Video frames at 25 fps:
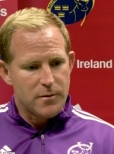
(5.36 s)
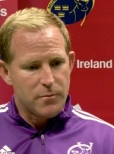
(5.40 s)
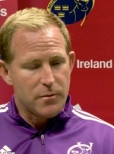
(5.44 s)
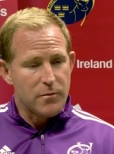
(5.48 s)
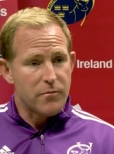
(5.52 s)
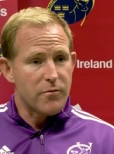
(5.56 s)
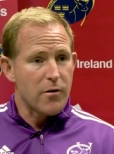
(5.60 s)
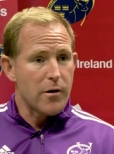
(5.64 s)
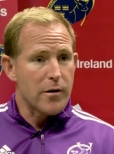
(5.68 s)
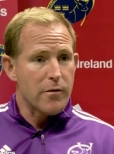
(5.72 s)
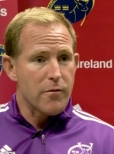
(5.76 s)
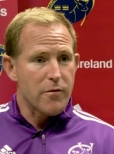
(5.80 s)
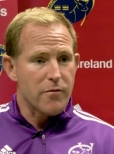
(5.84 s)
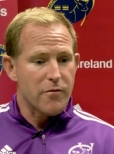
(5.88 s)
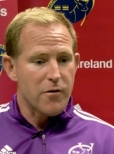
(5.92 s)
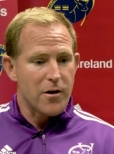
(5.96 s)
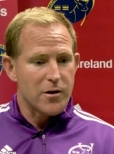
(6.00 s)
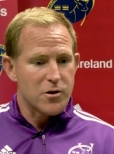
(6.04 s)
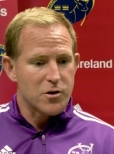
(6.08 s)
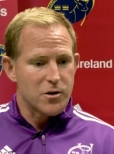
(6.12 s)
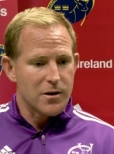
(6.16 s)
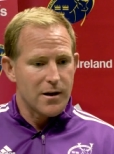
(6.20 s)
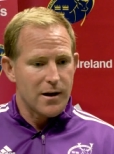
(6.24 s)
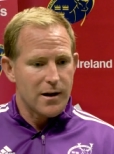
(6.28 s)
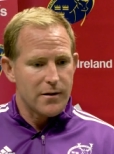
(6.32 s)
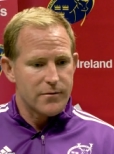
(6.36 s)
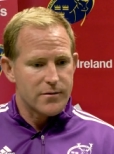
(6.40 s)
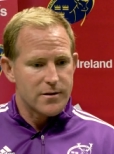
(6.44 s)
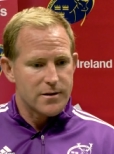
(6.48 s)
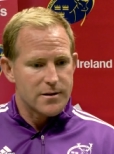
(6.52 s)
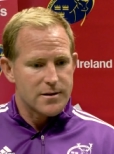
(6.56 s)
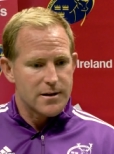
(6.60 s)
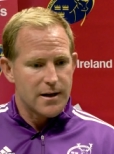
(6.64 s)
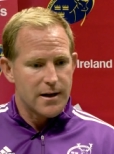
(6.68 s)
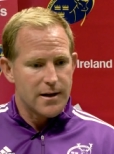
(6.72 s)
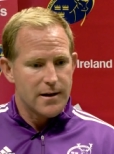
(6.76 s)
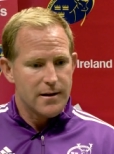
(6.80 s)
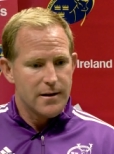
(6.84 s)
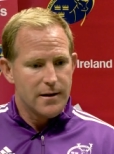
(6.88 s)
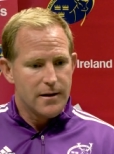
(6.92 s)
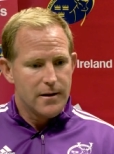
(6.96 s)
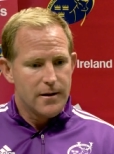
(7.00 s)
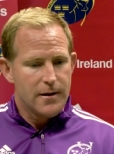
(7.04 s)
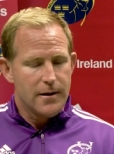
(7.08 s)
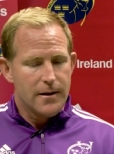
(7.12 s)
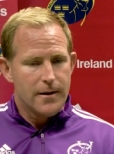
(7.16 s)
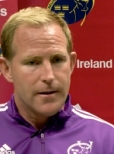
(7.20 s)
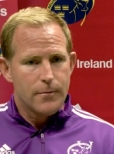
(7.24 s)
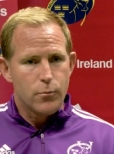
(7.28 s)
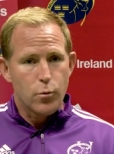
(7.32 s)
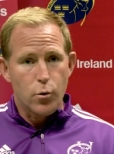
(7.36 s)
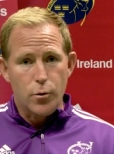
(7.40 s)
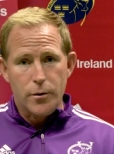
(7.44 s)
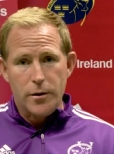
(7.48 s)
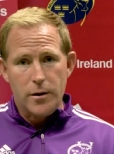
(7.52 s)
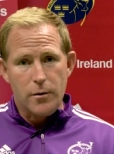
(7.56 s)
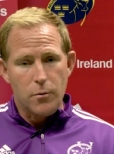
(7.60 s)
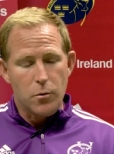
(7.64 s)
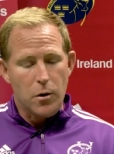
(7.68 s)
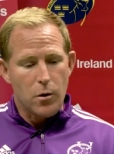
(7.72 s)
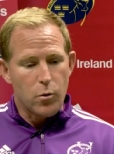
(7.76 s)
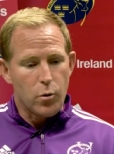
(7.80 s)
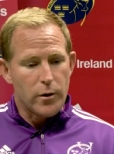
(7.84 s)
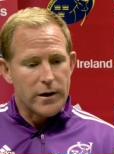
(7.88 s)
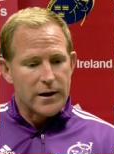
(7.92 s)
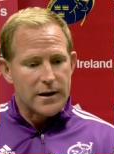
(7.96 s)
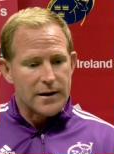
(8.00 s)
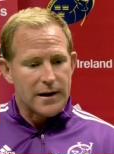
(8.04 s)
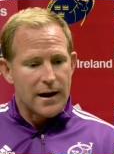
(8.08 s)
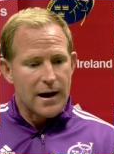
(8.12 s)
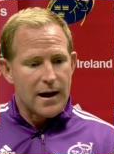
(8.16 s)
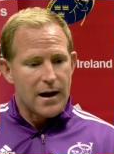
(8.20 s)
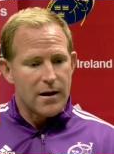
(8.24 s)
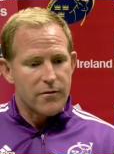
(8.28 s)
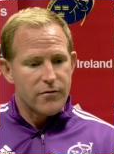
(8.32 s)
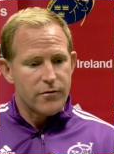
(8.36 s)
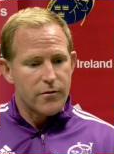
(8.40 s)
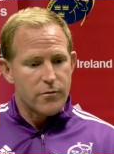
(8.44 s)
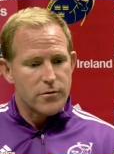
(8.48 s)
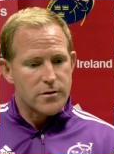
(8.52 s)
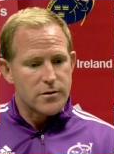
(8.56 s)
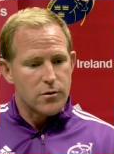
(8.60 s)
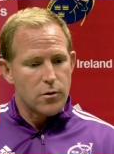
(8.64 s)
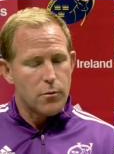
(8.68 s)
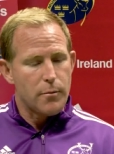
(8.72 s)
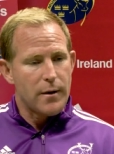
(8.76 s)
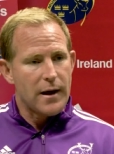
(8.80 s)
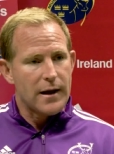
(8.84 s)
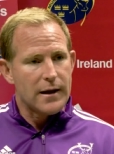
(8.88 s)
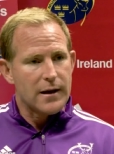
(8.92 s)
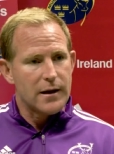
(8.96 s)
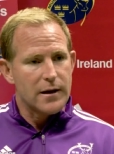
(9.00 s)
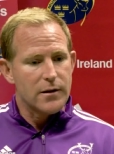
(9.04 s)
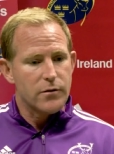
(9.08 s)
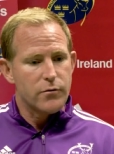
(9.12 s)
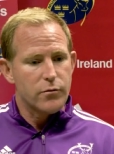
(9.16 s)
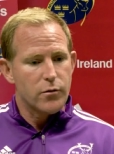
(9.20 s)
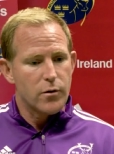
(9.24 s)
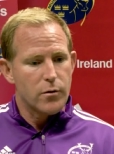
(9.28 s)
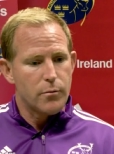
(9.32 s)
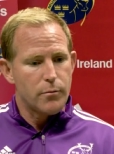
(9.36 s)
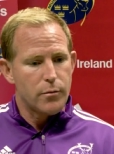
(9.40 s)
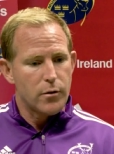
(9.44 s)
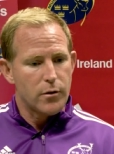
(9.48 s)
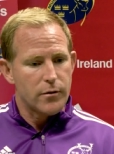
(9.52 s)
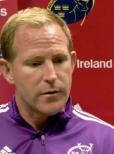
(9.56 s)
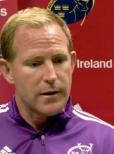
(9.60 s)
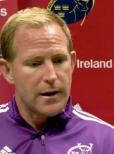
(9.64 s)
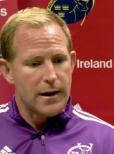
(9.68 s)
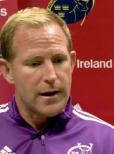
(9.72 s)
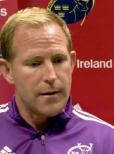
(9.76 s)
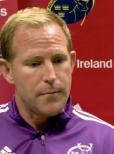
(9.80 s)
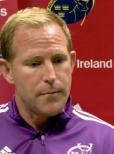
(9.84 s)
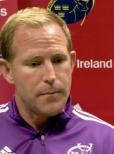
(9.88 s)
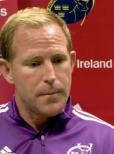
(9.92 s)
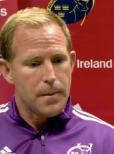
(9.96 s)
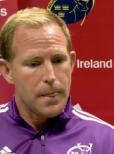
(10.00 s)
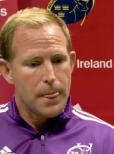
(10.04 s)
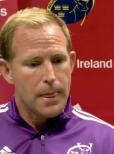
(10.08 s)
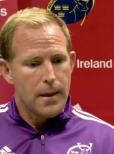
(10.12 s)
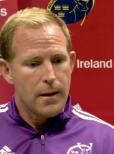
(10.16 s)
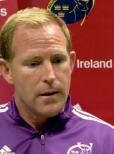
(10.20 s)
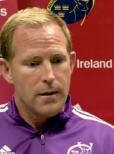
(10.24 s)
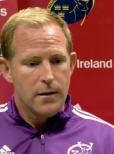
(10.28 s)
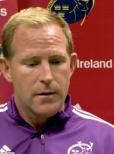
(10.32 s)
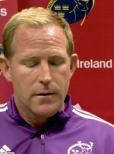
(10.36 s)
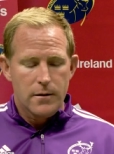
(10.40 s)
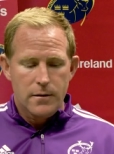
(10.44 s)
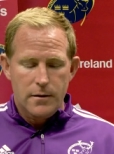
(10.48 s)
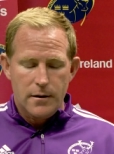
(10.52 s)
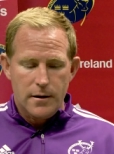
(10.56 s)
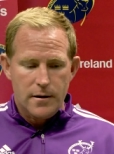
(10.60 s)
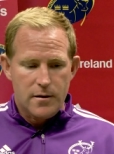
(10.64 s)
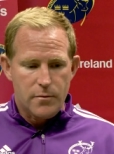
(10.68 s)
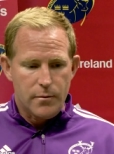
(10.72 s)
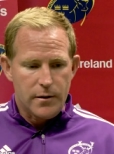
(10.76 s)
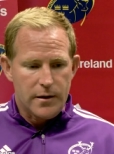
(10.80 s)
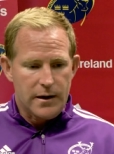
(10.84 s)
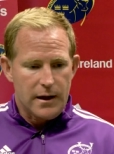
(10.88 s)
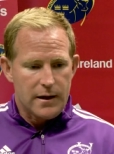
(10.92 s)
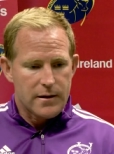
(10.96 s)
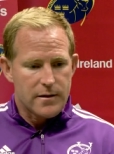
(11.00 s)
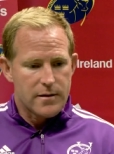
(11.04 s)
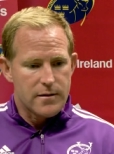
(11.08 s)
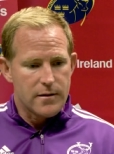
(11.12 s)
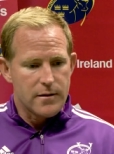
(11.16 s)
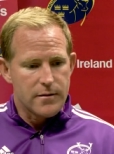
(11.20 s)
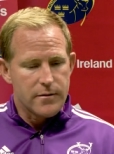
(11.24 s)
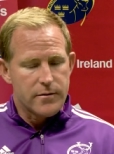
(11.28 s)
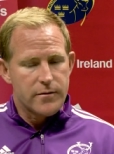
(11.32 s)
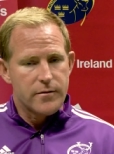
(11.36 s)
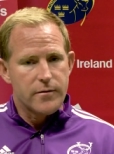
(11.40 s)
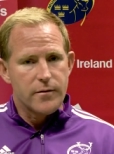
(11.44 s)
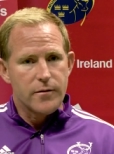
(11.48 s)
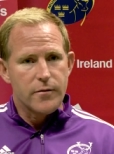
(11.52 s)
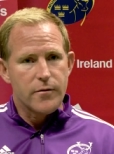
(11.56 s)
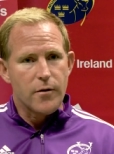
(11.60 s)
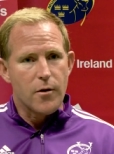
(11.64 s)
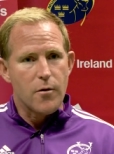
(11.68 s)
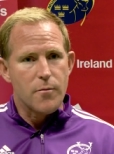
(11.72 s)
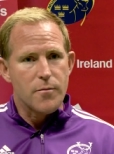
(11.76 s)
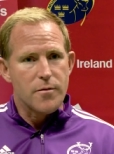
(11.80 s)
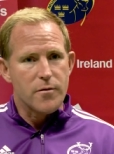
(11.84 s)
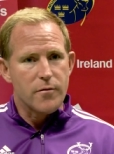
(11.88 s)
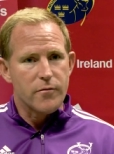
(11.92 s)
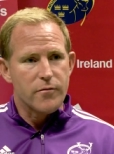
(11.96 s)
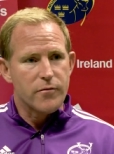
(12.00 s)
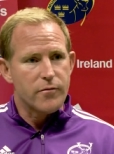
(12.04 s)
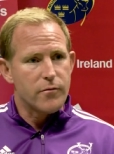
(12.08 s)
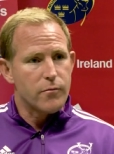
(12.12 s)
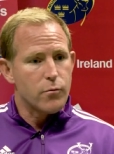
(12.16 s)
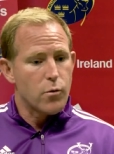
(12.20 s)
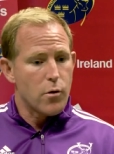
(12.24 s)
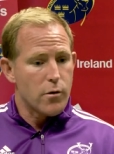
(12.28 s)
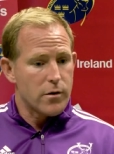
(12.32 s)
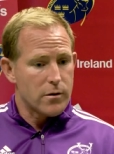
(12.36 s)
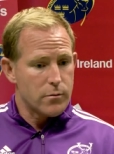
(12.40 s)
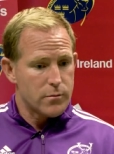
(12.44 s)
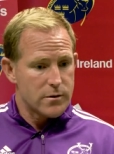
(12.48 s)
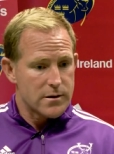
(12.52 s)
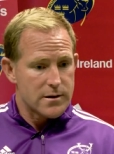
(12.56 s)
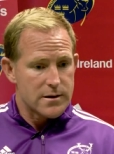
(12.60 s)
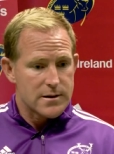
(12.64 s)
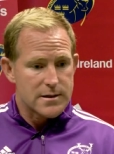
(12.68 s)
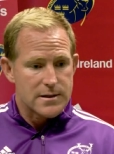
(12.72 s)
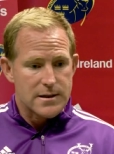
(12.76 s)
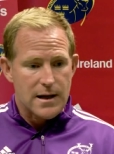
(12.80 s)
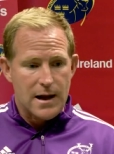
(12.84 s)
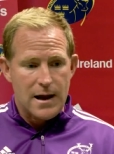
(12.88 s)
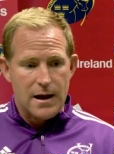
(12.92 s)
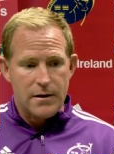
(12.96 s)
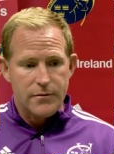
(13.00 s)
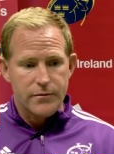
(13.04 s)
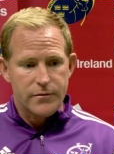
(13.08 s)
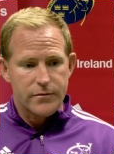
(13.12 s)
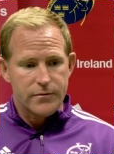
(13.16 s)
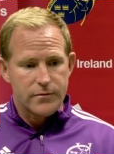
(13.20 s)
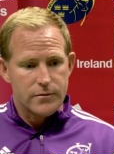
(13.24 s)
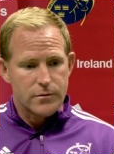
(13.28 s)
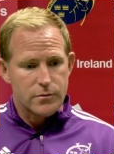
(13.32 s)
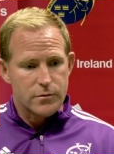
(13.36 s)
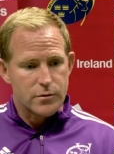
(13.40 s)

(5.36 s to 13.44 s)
it's been very refreshing, I have to say. We're only a, a week and a half or so back into it, but um, it's been excellent in terms of working with the staff.